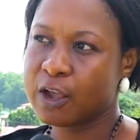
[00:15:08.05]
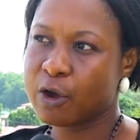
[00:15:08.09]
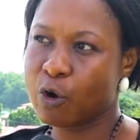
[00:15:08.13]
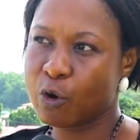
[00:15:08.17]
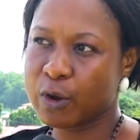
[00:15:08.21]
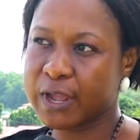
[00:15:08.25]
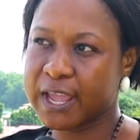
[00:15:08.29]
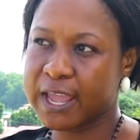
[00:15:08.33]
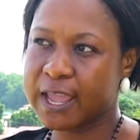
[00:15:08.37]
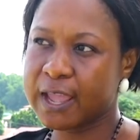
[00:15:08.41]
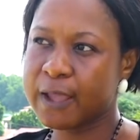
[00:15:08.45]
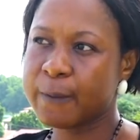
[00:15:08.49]

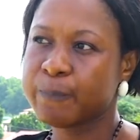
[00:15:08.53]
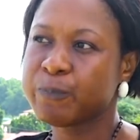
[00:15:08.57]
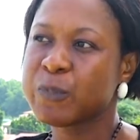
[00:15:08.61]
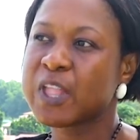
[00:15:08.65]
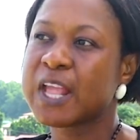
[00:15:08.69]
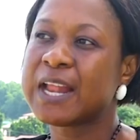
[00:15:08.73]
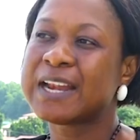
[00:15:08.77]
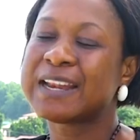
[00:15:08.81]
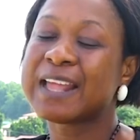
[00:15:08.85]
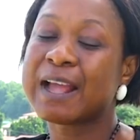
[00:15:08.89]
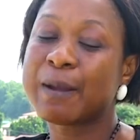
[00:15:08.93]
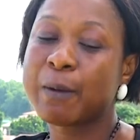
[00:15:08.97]
Okay,
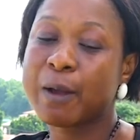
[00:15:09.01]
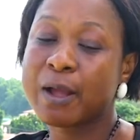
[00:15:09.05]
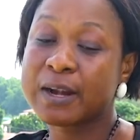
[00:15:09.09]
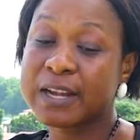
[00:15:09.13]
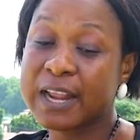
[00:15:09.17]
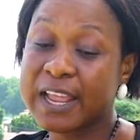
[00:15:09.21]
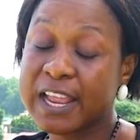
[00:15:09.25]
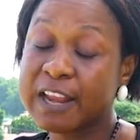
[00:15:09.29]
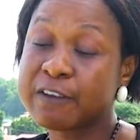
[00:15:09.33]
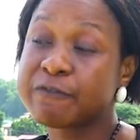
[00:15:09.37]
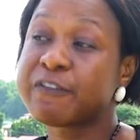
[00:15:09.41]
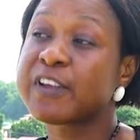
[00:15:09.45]

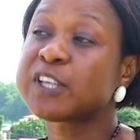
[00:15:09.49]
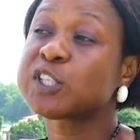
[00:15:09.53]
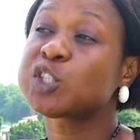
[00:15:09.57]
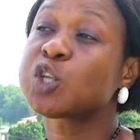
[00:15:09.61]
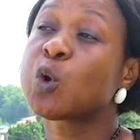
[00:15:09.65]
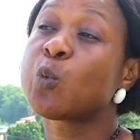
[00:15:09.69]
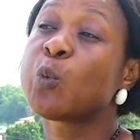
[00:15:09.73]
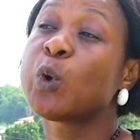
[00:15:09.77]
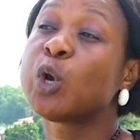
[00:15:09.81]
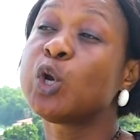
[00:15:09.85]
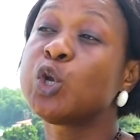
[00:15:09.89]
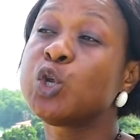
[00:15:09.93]
the
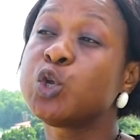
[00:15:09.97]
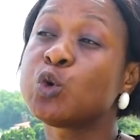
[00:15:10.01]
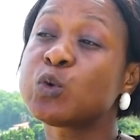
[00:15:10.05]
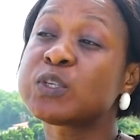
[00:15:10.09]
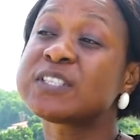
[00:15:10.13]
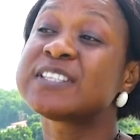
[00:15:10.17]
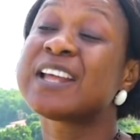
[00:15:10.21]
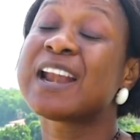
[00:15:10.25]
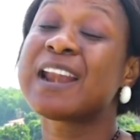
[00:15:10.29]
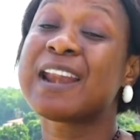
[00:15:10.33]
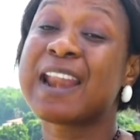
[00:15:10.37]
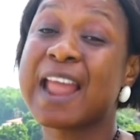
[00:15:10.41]
investor will
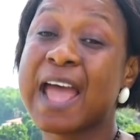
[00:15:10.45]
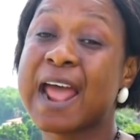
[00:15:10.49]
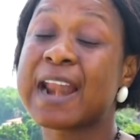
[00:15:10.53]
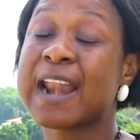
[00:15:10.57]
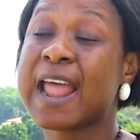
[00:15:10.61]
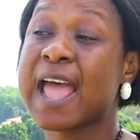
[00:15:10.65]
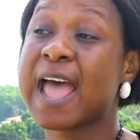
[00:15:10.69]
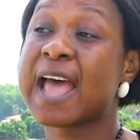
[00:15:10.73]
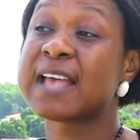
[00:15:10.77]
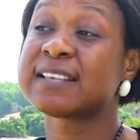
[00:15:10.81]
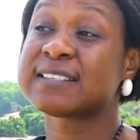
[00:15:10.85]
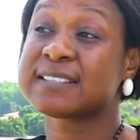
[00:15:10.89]
use the
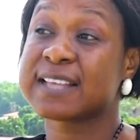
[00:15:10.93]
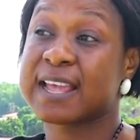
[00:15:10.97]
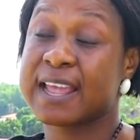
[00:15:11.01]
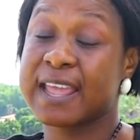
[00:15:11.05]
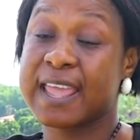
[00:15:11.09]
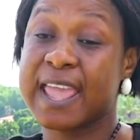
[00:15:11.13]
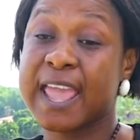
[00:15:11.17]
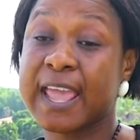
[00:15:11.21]
land as